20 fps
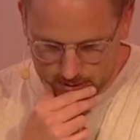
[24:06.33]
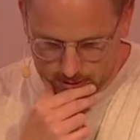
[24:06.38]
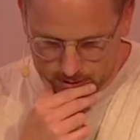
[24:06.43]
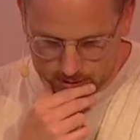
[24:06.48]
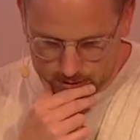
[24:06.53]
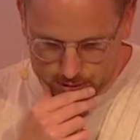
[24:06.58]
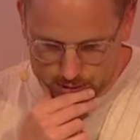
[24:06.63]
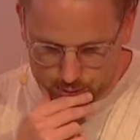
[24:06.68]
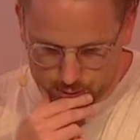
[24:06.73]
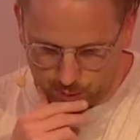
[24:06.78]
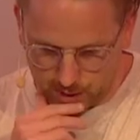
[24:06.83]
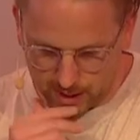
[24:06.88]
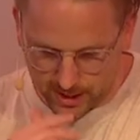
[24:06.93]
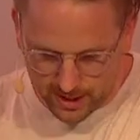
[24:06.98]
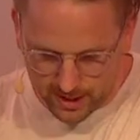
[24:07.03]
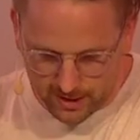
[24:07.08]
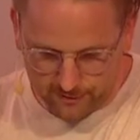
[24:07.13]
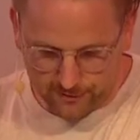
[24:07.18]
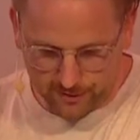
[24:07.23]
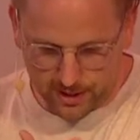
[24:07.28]
So we
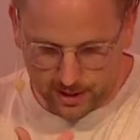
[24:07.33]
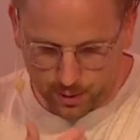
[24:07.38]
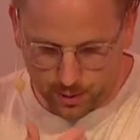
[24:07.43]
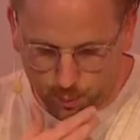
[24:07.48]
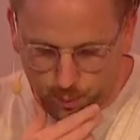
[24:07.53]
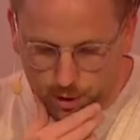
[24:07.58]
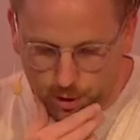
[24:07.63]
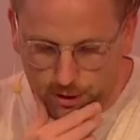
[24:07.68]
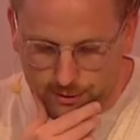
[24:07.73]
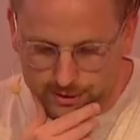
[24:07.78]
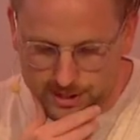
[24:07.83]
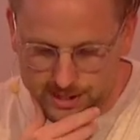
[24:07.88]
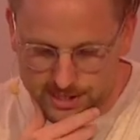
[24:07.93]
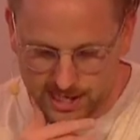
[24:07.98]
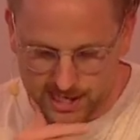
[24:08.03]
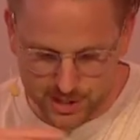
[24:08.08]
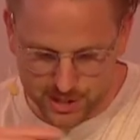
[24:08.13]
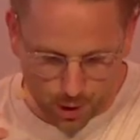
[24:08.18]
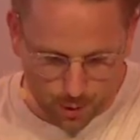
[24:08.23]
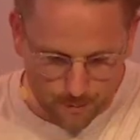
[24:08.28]
live in a world that
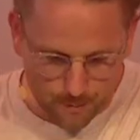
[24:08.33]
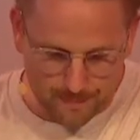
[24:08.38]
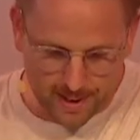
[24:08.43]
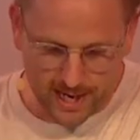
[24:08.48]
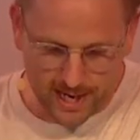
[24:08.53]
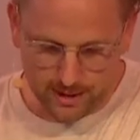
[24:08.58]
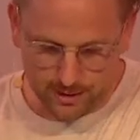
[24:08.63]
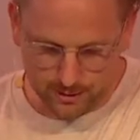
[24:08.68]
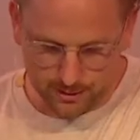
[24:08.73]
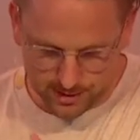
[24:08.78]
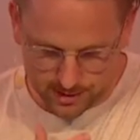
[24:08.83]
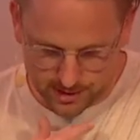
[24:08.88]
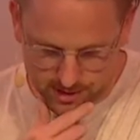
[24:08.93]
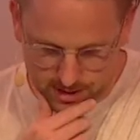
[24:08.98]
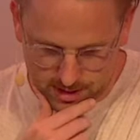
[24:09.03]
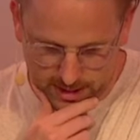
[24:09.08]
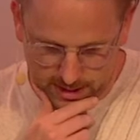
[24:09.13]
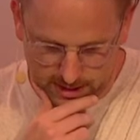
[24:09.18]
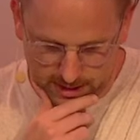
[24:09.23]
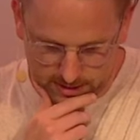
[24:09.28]
says, obey your
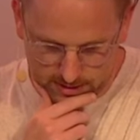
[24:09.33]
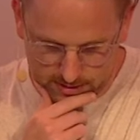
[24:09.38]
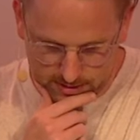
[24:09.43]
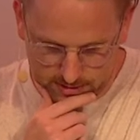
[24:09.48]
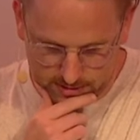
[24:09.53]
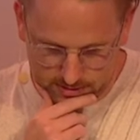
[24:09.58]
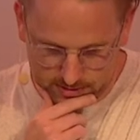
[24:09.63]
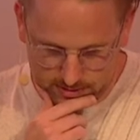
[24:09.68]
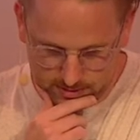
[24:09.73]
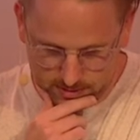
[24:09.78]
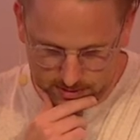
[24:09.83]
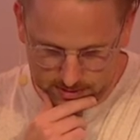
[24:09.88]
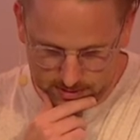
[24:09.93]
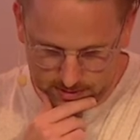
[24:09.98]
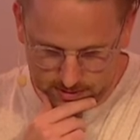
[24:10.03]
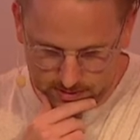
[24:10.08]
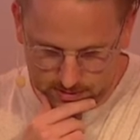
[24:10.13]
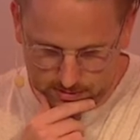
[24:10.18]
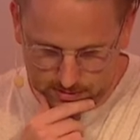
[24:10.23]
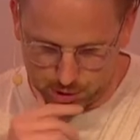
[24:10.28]
desire.
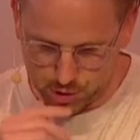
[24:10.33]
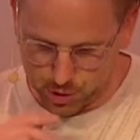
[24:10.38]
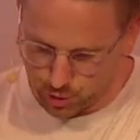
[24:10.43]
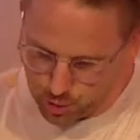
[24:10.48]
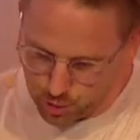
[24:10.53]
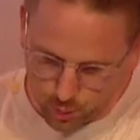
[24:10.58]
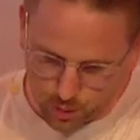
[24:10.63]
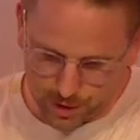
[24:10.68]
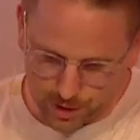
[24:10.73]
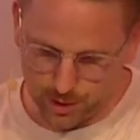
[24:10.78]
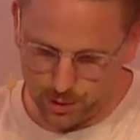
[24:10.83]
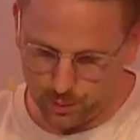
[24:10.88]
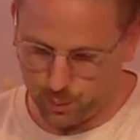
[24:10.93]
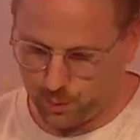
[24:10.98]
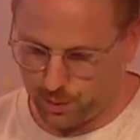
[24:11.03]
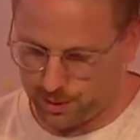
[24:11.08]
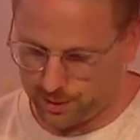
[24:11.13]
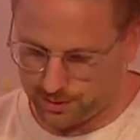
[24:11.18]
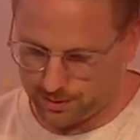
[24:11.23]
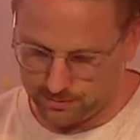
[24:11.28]
Do what you
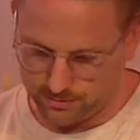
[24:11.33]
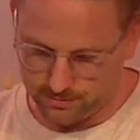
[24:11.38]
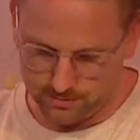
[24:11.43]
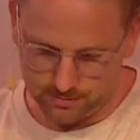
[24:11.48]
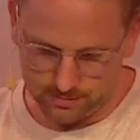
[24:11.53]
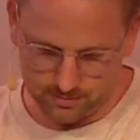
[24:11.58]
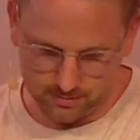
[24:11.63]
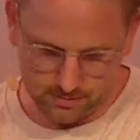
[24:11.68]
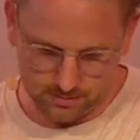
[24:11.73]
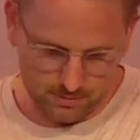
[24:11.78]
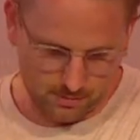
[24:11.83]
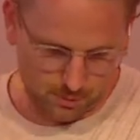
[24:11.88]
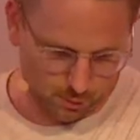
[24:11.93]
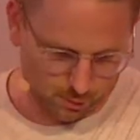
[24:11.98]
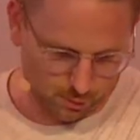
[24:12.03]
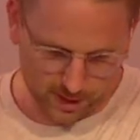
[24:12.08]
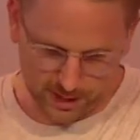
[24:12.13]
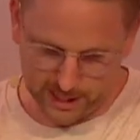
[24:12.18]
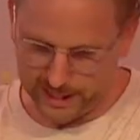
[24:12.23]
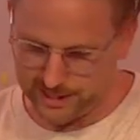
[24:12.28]
want.
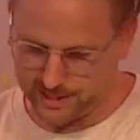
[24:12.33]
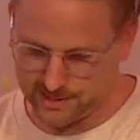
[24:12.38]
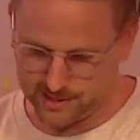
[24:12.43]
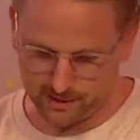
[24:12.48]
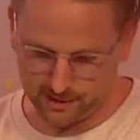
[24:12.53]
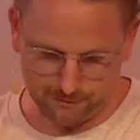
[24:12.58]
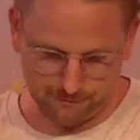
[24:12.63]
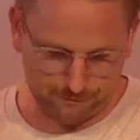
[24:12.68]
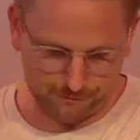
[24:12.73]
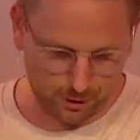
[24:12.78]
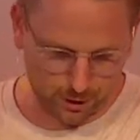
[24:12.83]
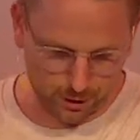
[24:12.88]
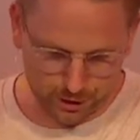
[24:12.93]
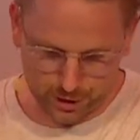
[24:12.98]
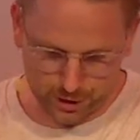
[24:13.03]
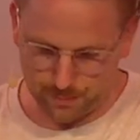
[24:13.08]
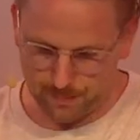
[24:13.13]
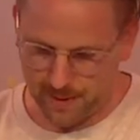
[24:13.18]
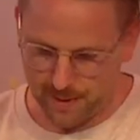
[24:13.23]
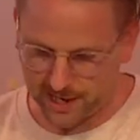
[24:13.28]
Release it. Follow your
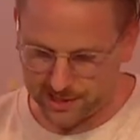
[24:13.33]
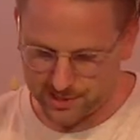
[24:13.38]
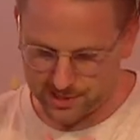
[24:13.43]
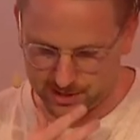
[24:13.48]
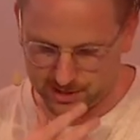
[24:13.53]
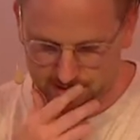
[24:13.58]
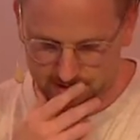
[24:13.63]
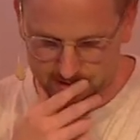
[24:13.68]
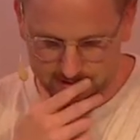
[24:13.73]
passion.